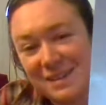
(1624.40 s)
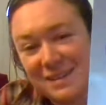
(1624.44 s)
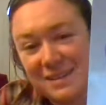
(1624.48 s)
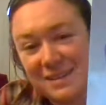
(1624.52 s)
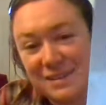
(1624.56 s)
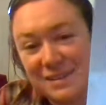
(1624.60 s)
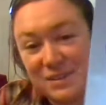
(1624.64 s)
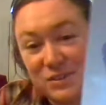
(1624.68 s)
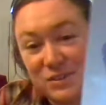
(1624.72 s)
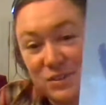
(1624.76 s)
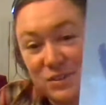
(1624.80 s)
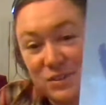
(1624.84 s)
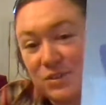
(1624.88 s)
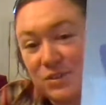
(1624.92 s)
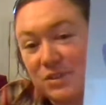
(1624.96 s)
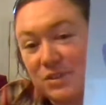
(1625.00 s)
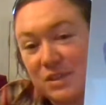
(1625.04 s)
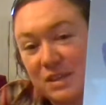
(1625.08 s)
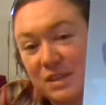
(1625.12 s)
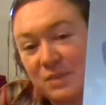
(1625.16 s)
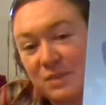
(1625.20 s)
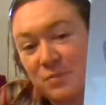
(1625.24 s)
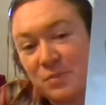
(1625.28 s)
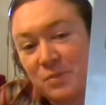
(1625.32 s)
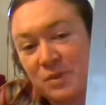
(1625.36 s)
because you're the
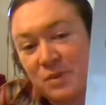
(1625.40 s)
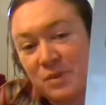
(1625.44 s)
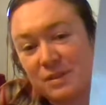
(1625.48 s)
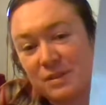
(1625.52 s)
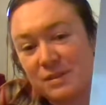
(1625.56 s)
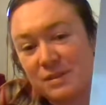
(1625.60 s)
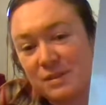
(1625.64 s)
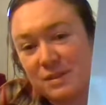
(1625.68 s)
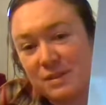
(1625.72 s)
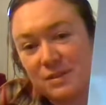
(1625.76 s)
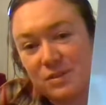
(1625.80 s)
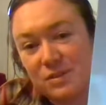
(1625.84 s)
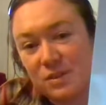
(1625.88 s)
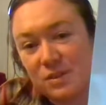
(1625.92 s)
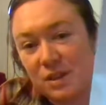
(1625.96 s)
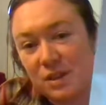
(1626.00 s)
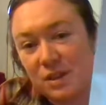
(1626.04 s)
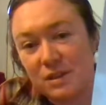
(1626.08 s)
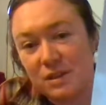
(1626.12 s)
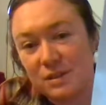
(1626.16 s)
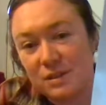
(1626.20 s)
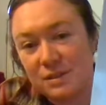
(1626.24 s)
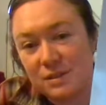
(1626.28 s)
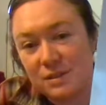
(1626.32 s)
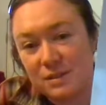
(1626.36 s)
Empress. They're
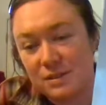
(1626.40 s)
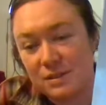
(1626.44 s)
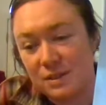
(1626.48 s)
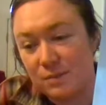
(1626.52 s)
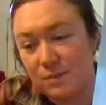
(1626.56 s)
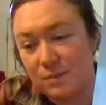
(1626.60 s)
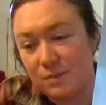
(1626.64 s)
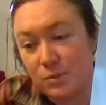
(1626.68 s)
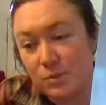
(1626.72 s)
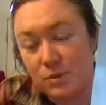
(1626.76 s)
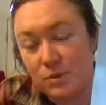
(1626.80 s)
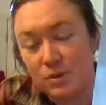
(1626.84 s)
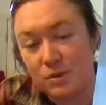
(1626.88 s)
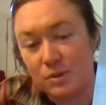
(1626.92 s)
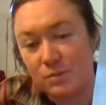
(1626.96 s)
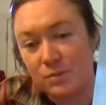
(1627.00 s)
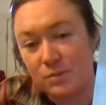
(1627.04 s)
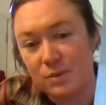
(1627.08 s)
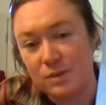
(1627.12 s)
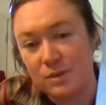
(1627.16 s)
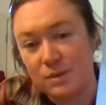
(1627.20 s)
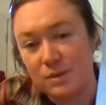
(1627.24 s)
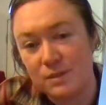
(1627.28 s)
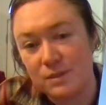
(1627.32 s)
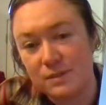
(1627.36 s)
jealous. Emperor,
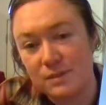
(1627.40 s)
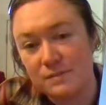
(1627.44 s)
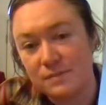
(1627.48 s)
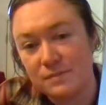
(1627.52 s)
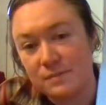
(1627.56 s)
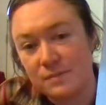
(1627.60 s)
Empress.